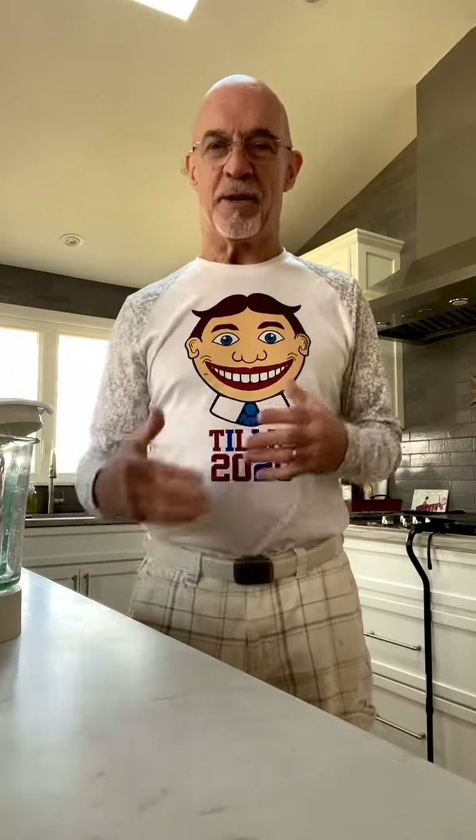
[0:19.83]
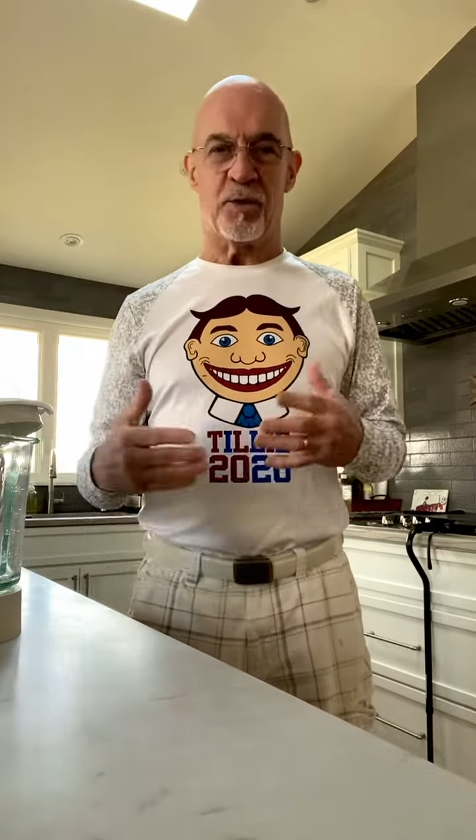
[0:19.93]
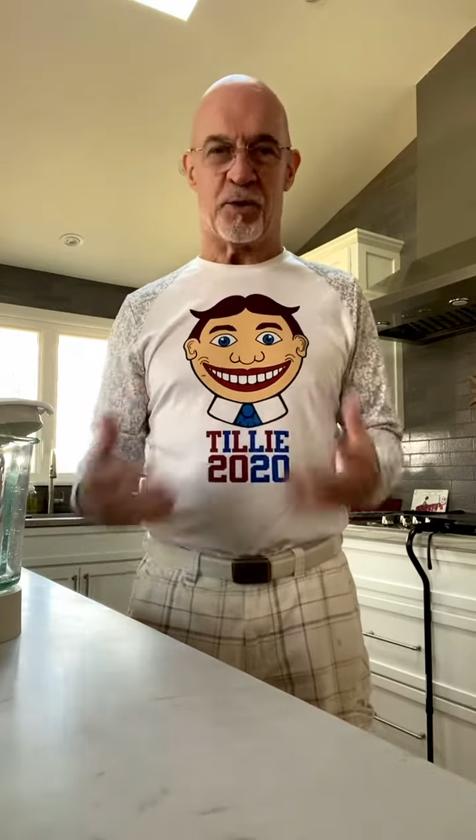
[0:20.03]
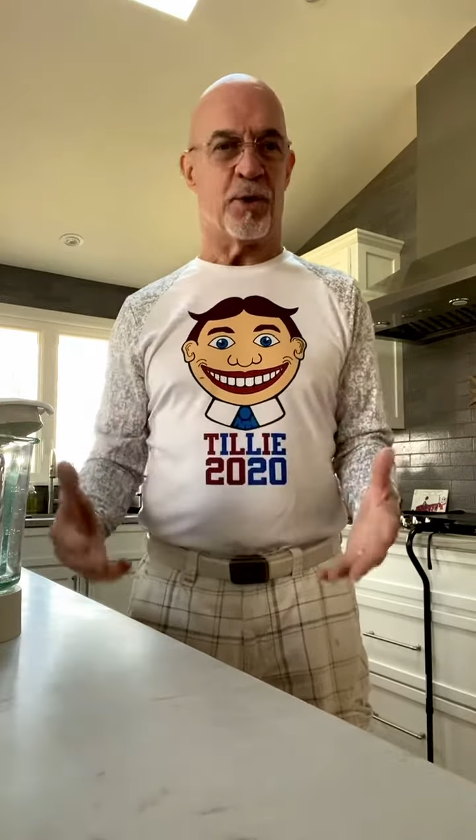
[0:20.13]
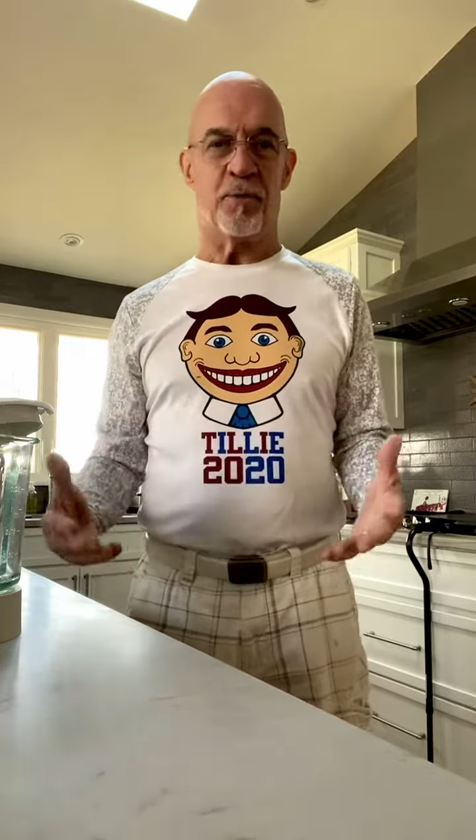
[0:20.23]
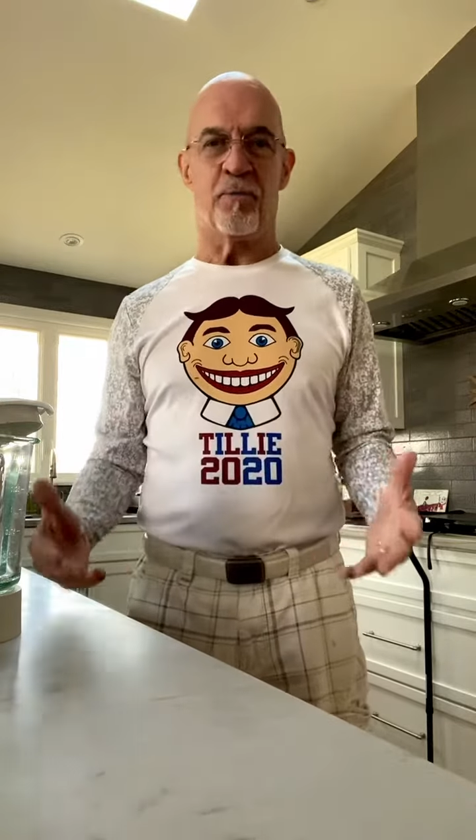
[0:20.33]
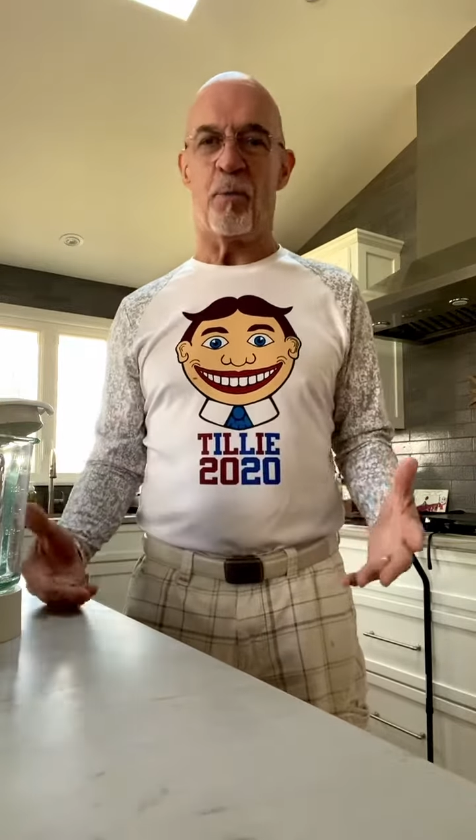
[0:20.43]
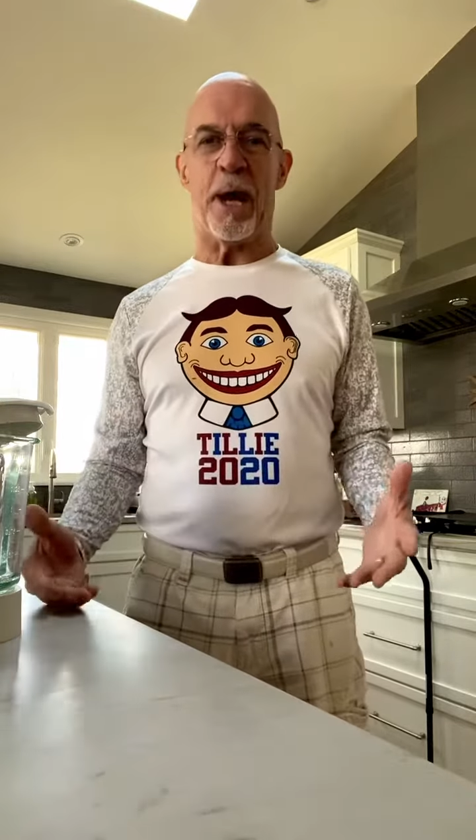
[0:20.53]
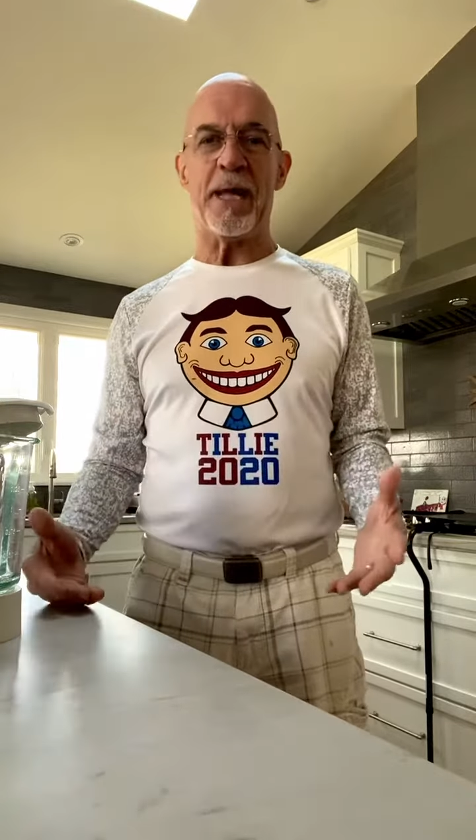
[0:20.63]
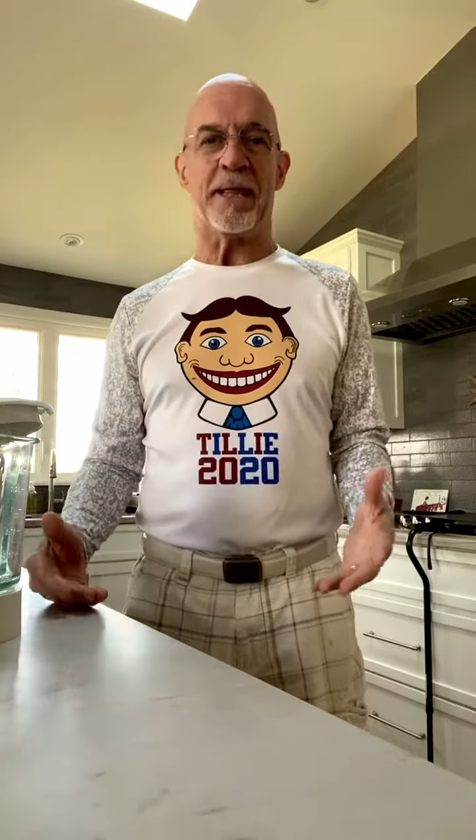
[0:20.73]
a certain
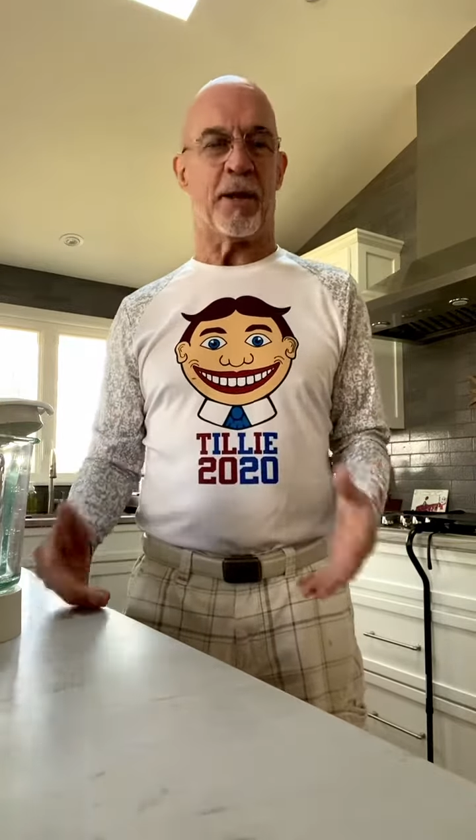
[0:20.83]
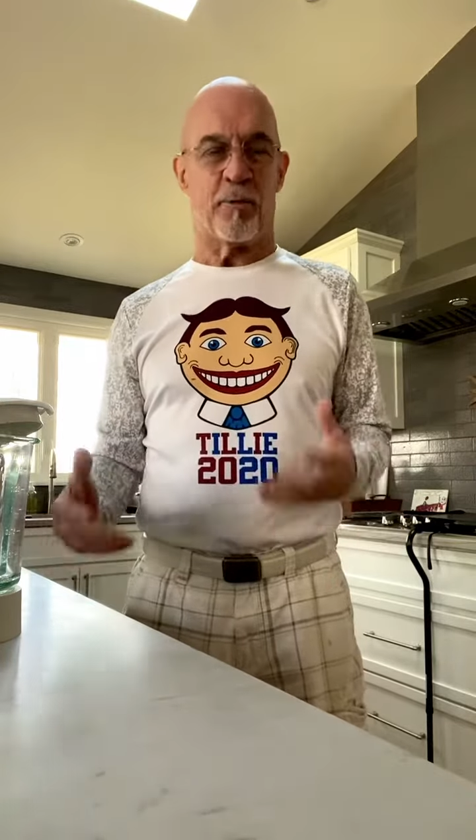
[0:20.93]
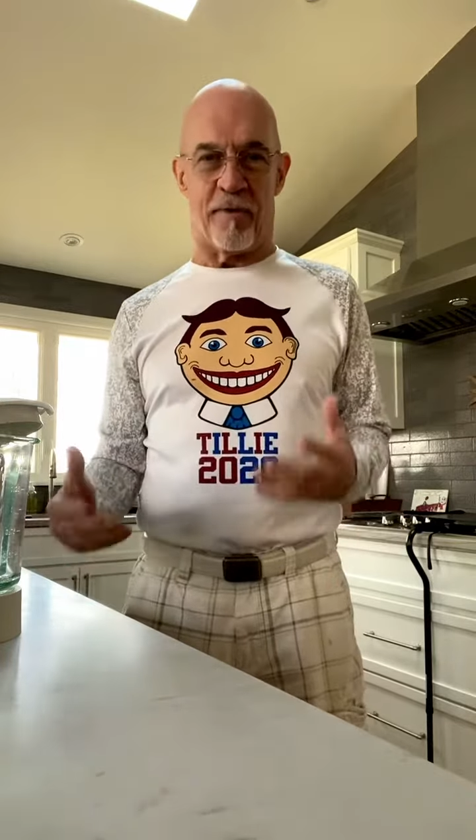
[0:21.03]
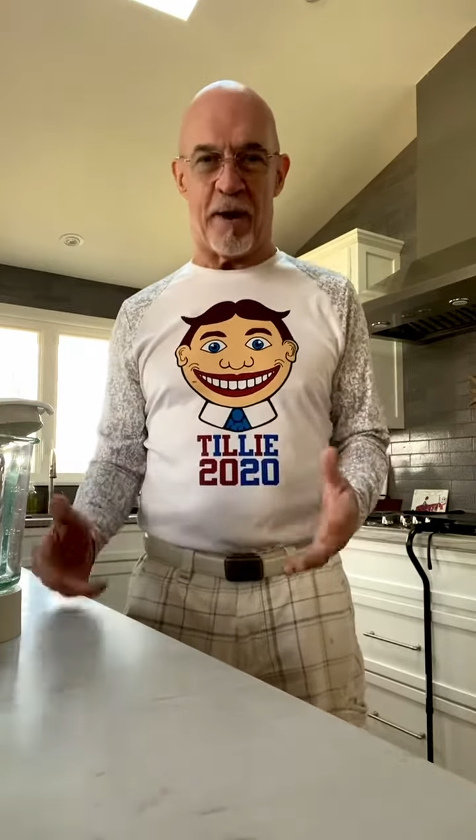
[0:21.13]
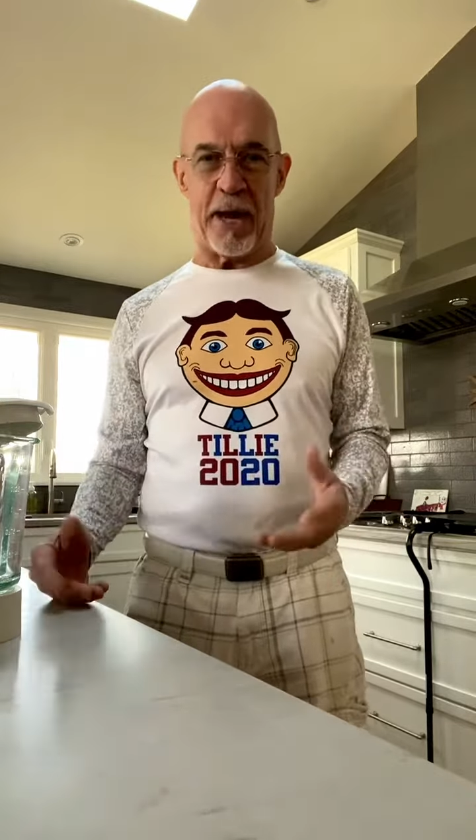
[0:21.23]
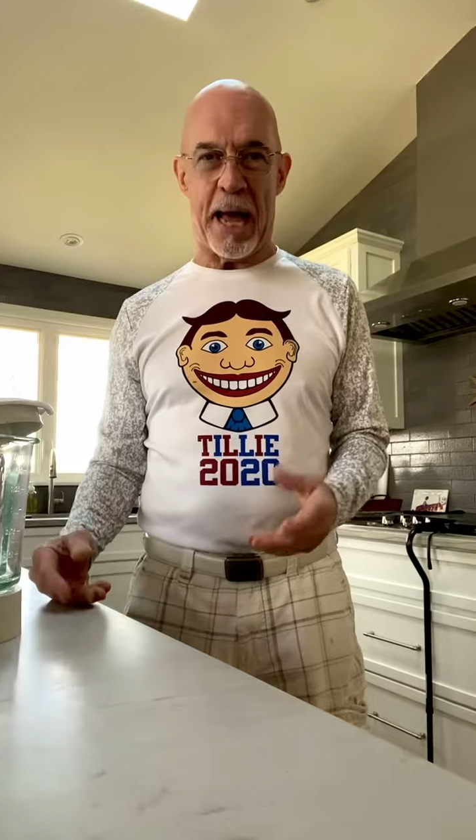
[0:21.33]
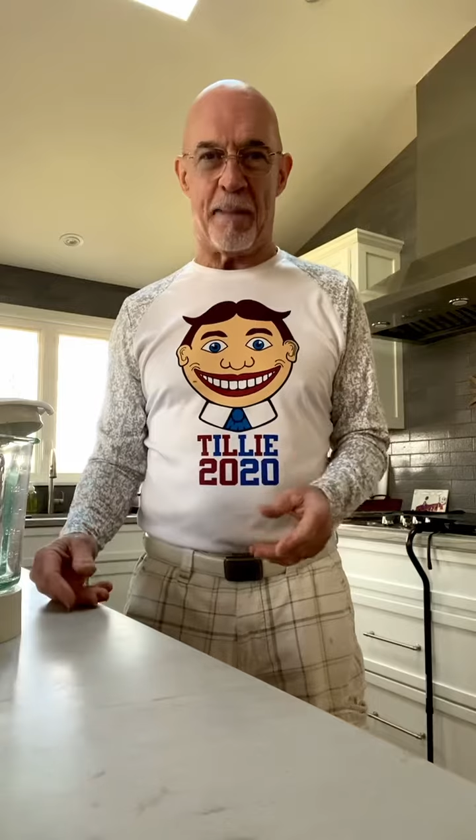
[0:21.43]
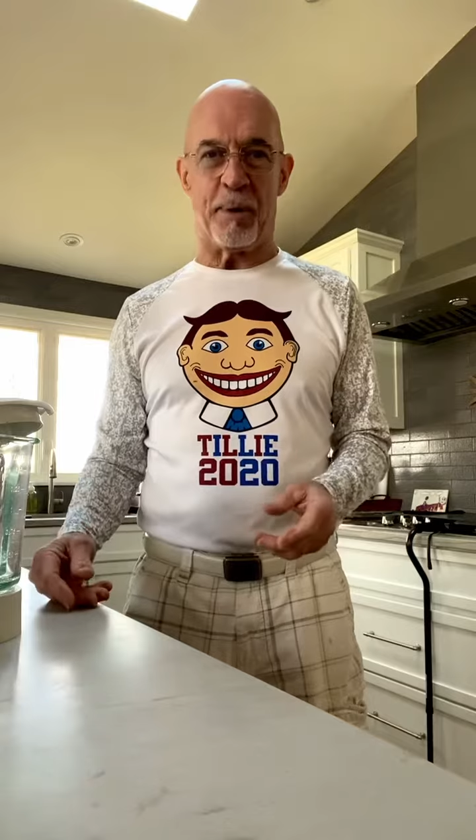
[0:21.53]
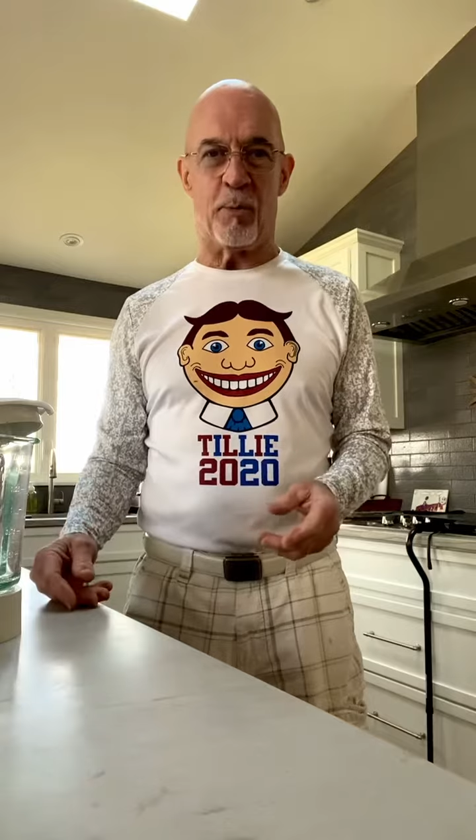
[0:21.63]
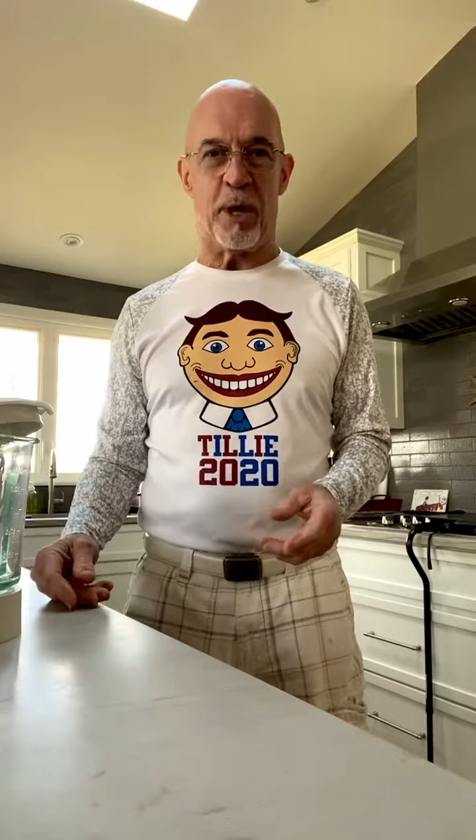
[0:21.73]
rate that you're very
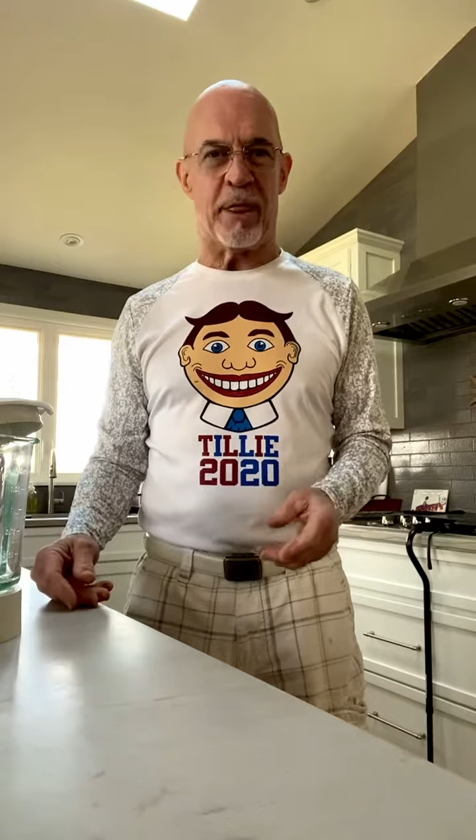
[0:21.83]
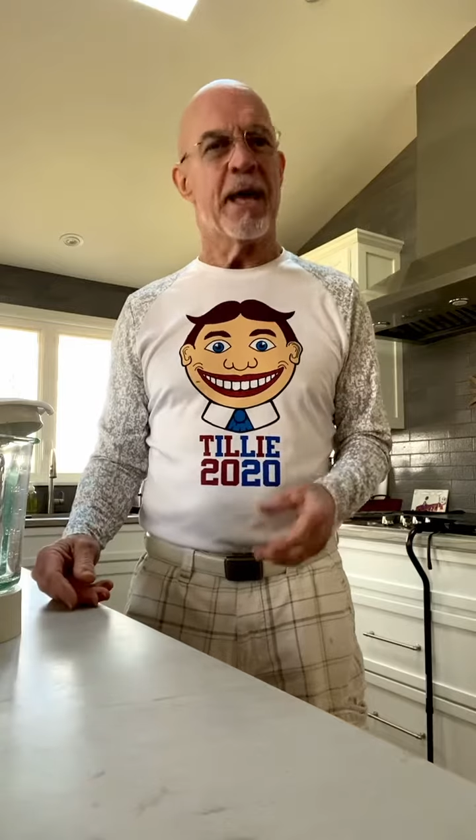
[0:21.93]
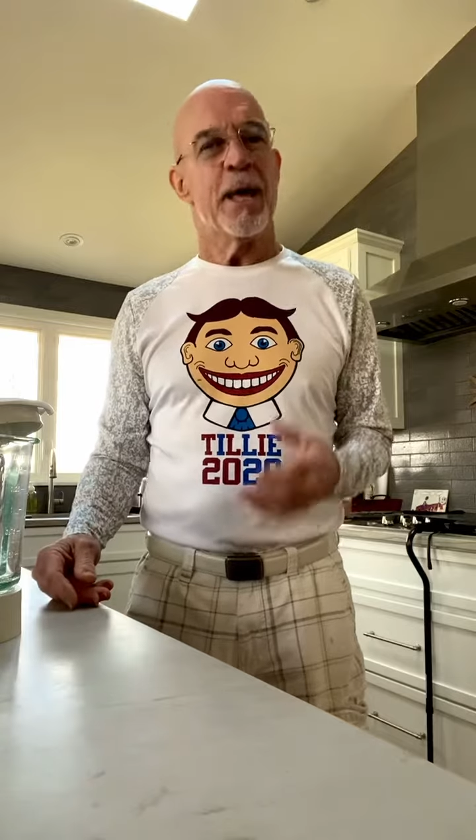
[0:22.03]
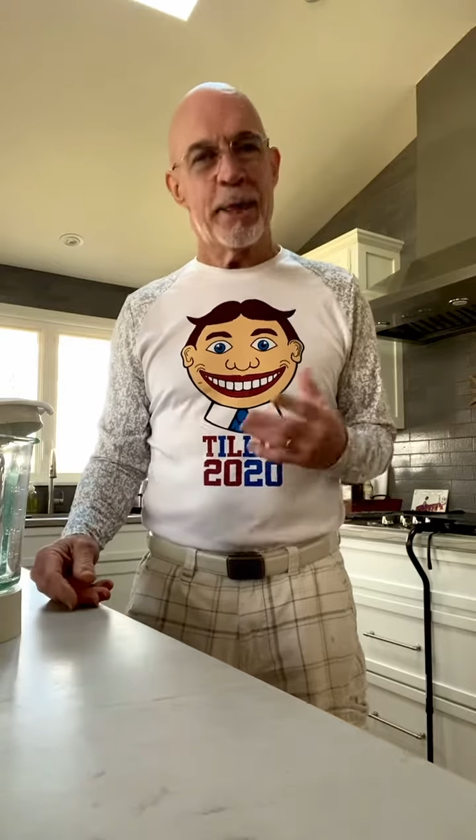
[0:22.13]
happy with,